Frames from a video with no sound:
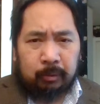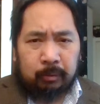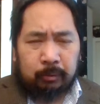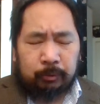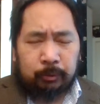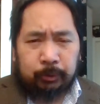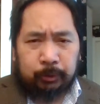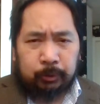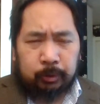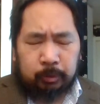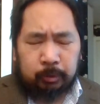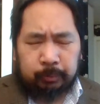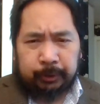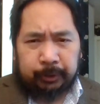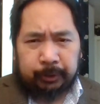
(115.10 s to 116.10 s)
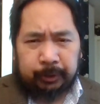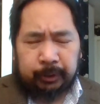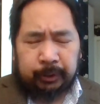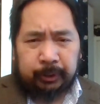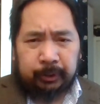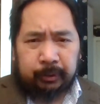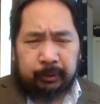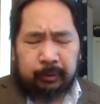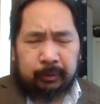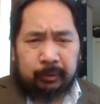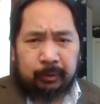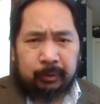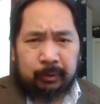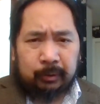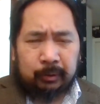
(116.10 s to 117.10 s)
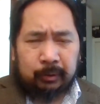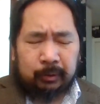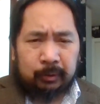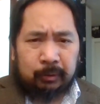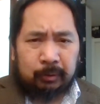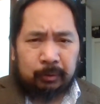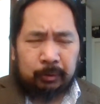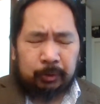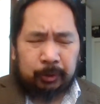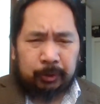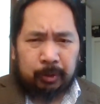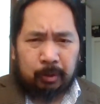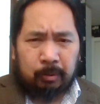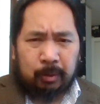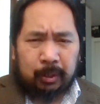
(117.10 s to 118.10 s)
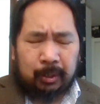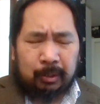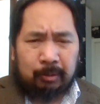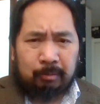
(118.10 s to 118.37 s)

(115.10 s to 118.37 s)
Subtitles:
due to urbanization. So